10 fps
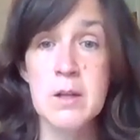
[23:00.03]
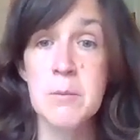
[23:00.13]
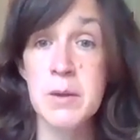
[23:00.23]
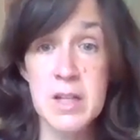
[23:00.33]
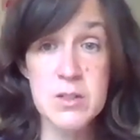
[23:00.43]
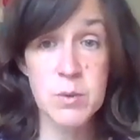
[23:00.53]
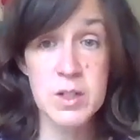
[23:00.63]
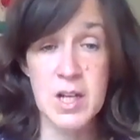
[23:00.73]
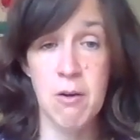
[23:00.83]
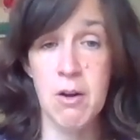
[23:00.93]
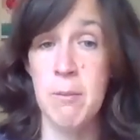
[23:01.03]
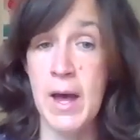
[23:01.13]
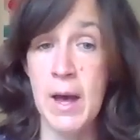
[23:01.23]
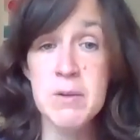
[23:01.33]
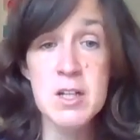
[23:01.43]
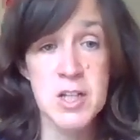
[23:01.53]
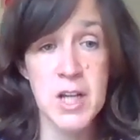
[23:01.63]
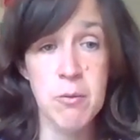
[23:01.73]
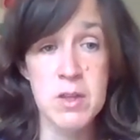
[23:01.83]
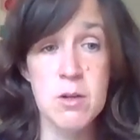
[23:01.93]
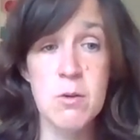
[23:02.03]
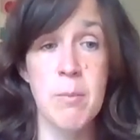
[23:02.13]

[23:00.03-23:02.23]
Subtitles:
please reach out. I'm happy to chat with you